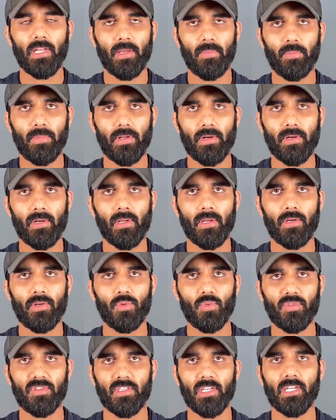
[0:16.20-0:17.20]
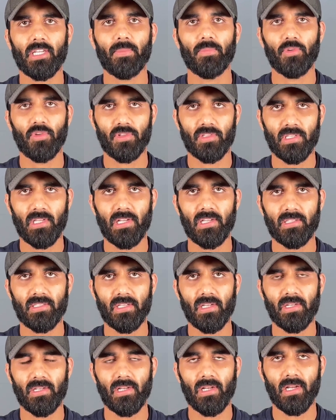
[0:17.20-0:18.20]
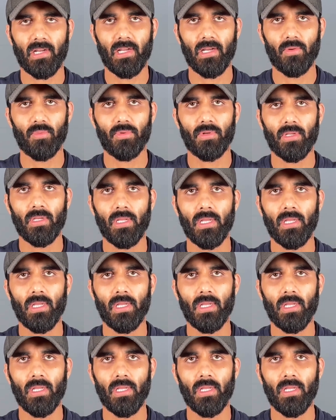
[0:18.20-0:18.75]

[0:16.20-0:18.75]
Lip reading: number to set up your Seller Central account.